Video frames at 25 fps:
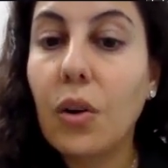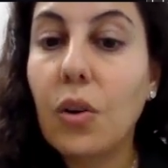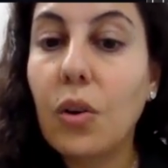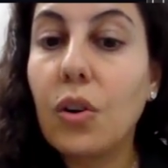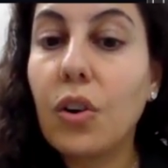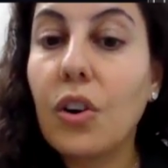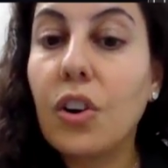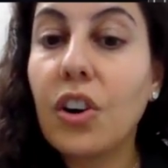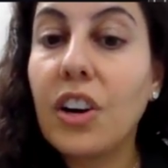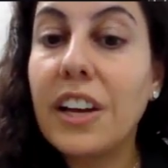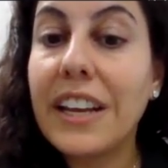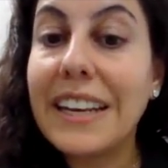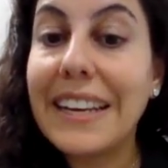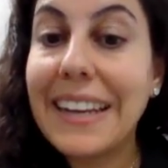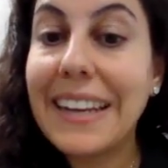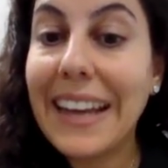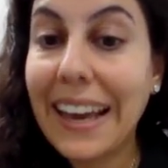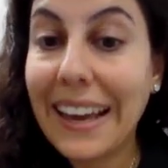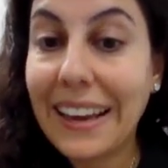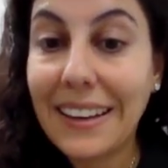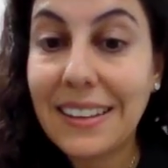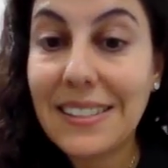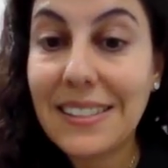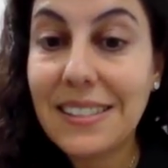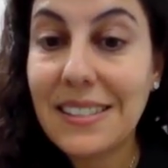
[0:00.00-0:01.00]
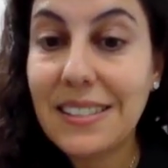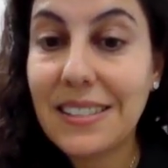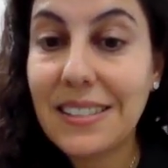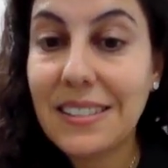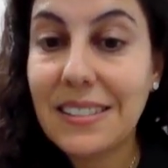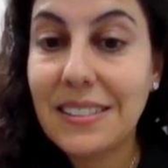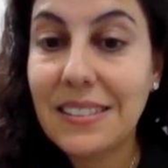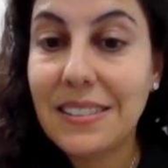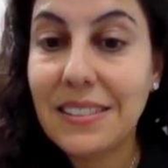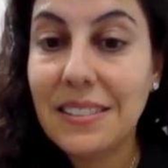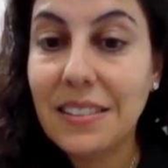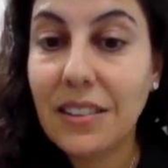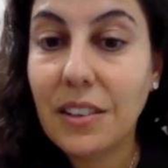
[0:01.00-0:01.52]
or
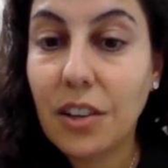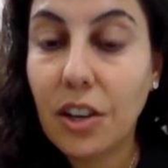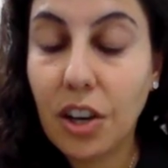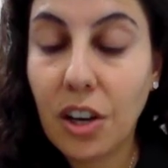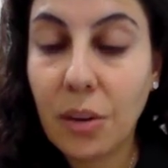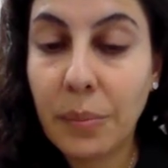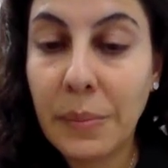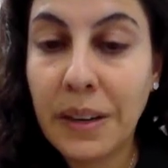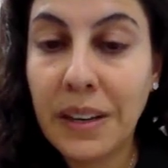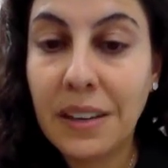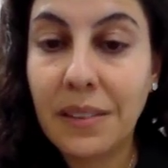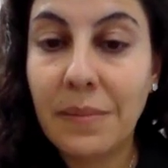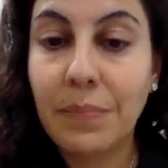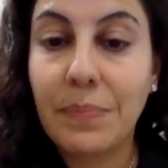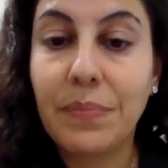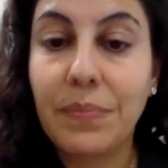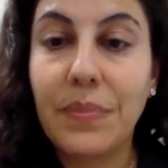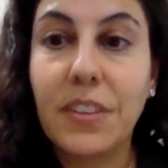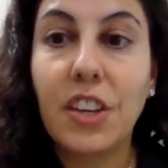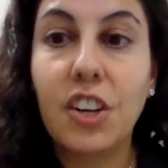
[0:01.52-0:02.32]
next, comma,